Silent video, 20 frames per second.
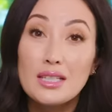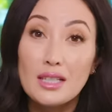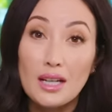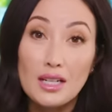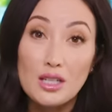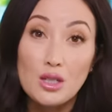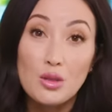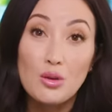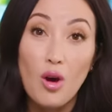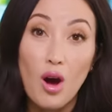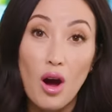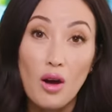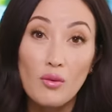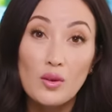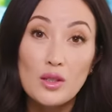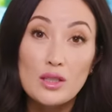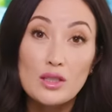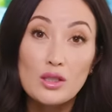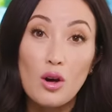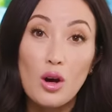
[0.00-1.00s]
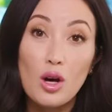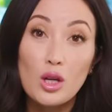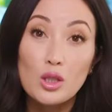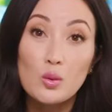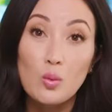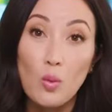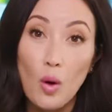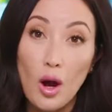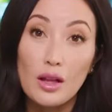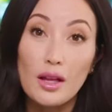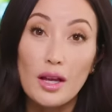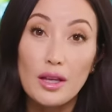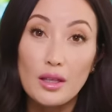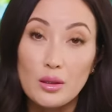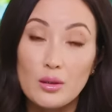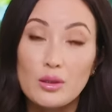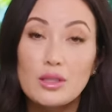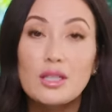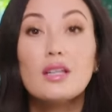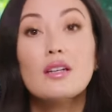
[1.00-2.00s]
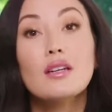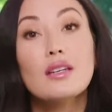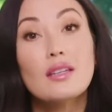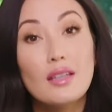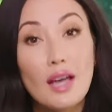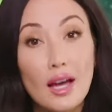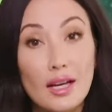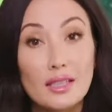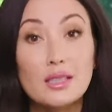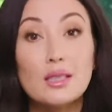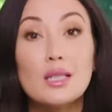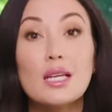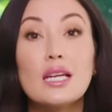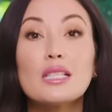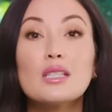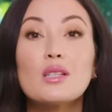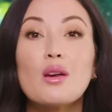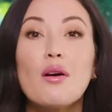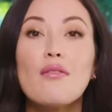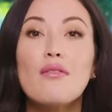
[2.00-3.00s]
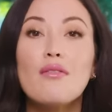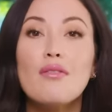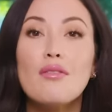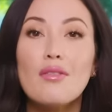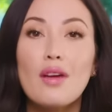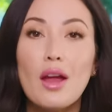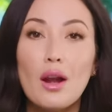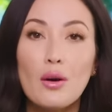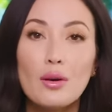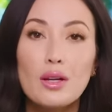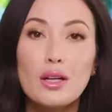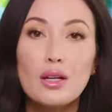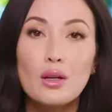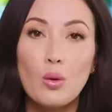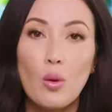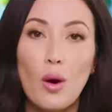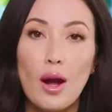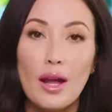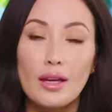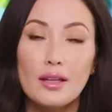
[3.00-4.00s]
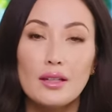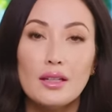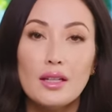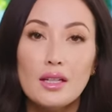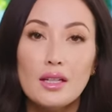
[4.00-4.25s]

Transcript: Did I do conference calls while I used it? Yes, it's very quiet.